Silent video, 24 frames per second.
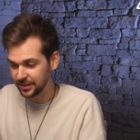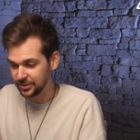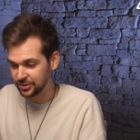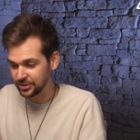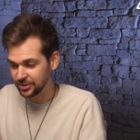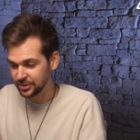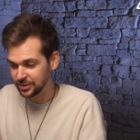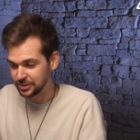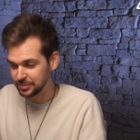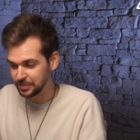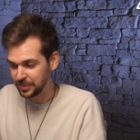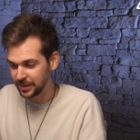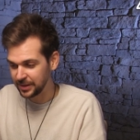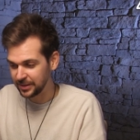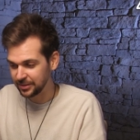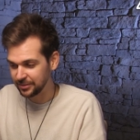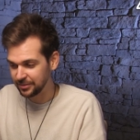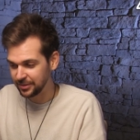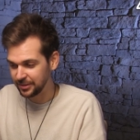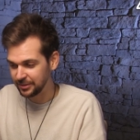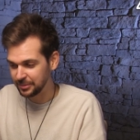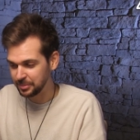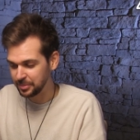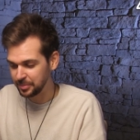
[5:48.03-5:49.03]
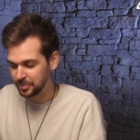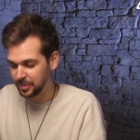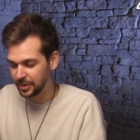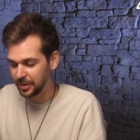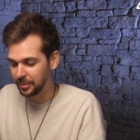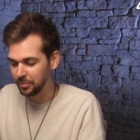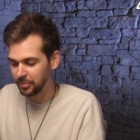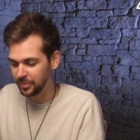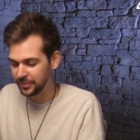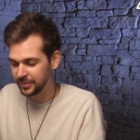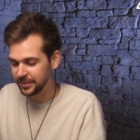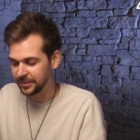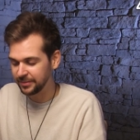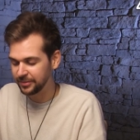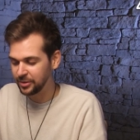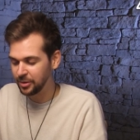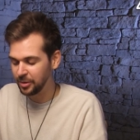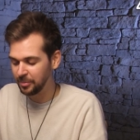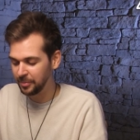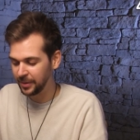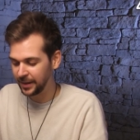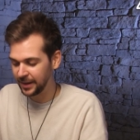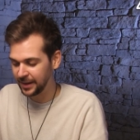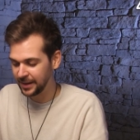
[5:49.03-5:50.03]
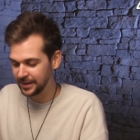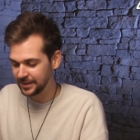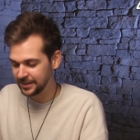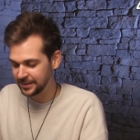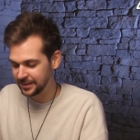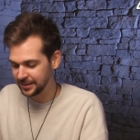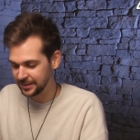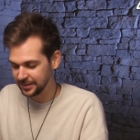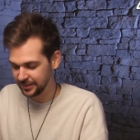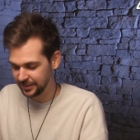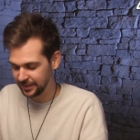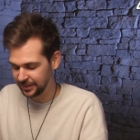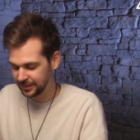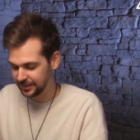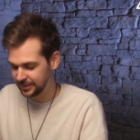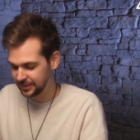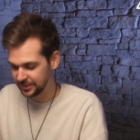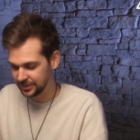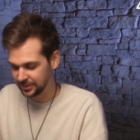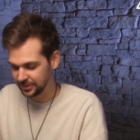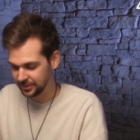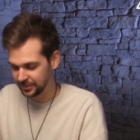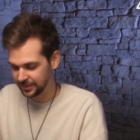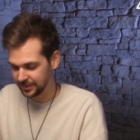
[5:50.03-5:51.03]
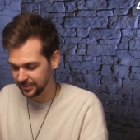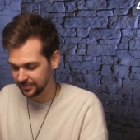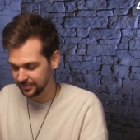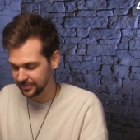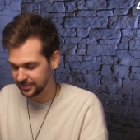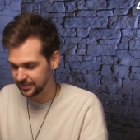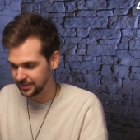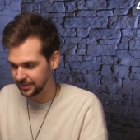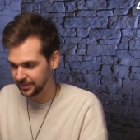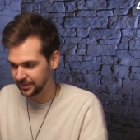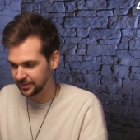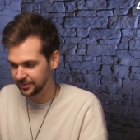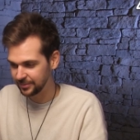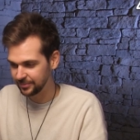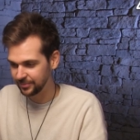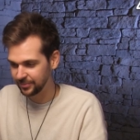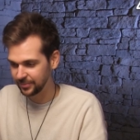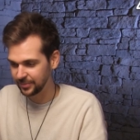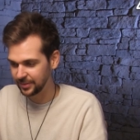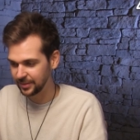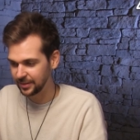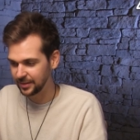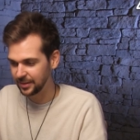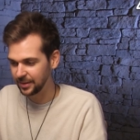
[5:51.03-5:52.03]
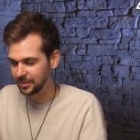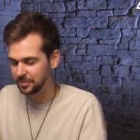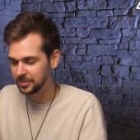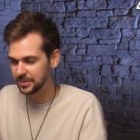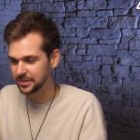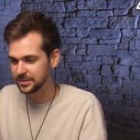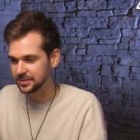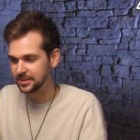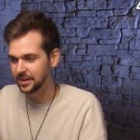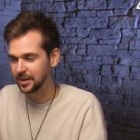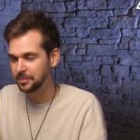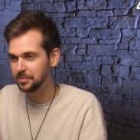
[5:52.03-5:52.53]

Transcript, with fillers: I should have spent three, but the combat ended and I didn't do it. Oh, wow. So I missed.